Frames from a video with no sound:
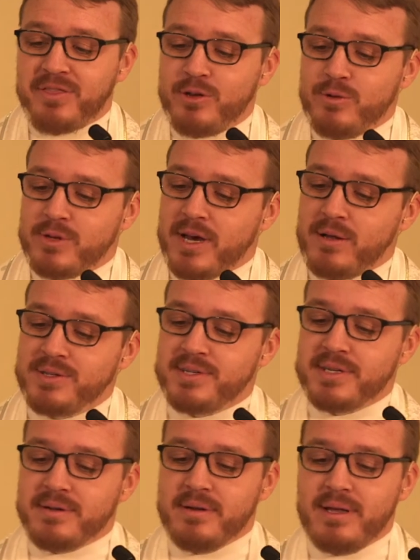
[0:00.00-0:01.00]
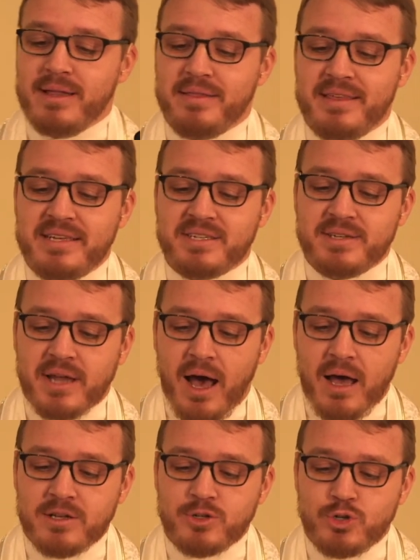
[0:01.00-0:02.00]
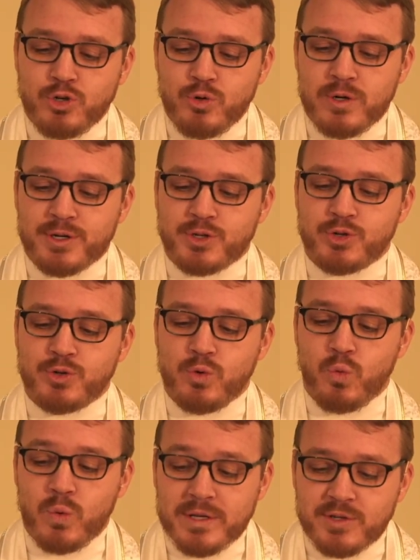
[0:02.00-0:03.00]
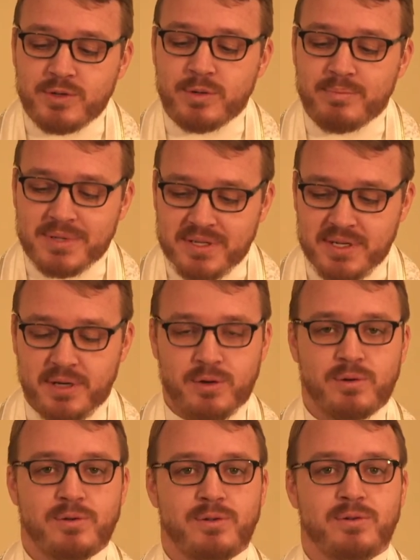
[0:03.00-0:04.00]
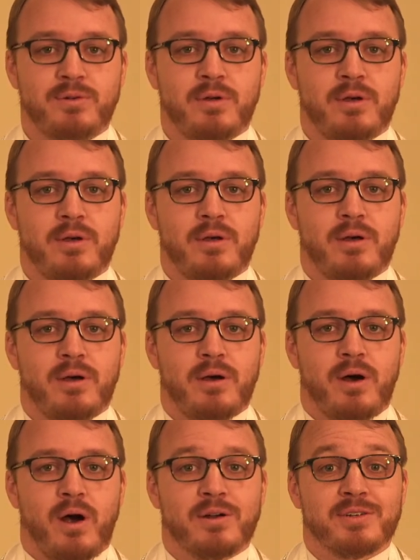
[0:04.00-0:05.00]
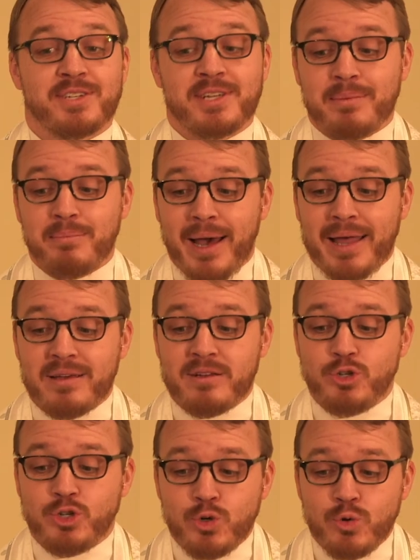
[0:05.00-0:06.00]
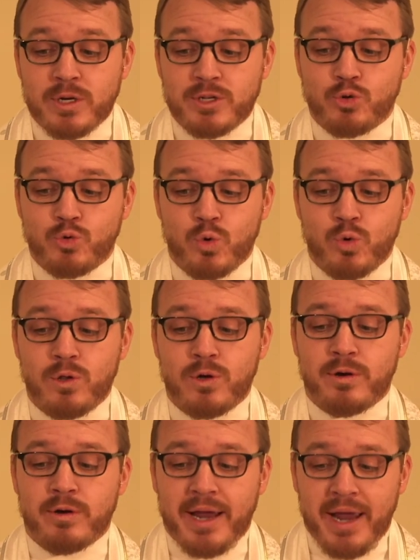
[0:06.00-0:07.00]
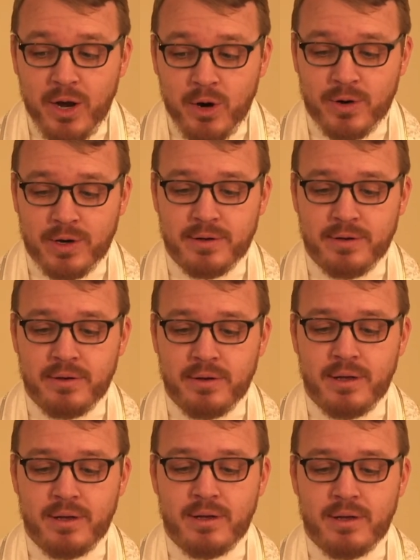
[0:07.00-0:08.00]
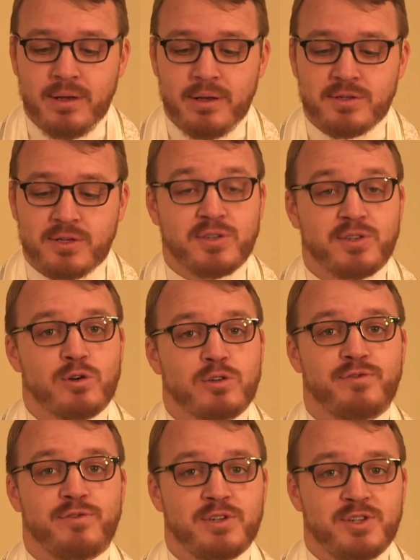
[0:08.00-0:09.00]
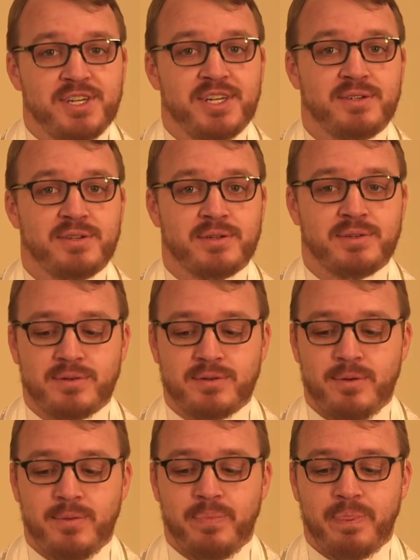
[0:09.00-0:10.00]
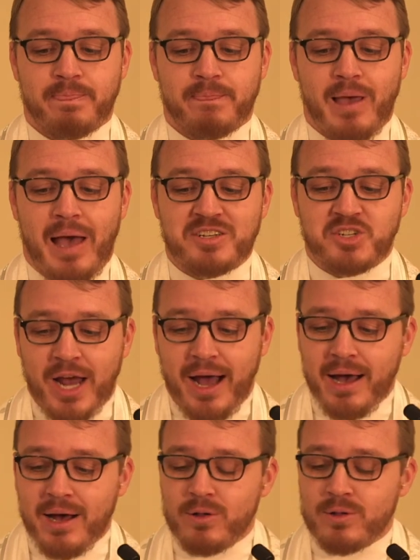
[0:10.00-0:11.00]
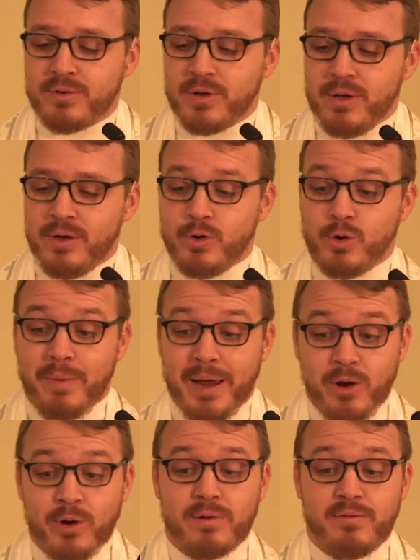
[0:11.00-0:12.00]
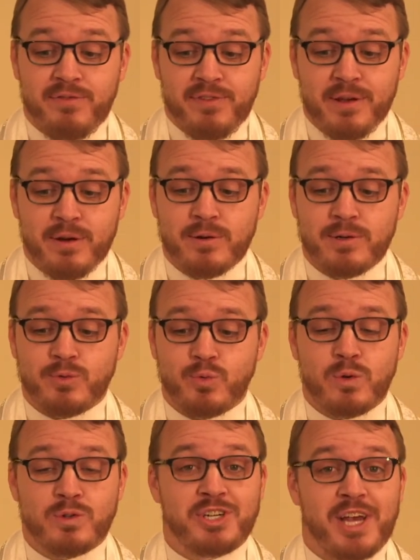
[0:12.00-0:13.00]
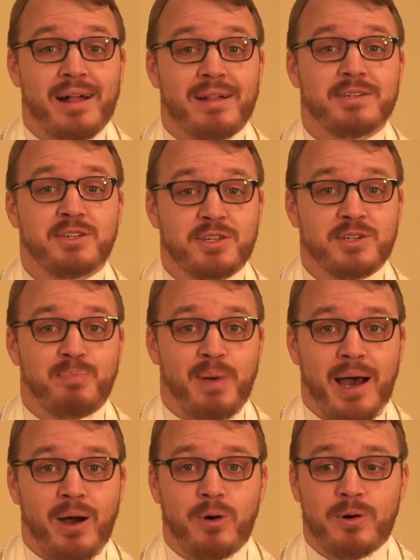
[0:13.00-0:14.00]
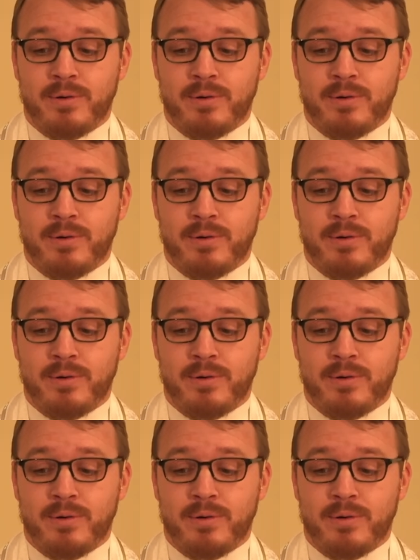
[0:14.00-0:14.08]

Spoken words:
tells it, these non-Jewish wisdom seekers are sent by the Jewish ruler Herod to search for Jesus, a child whom Herod fears will challenge his power.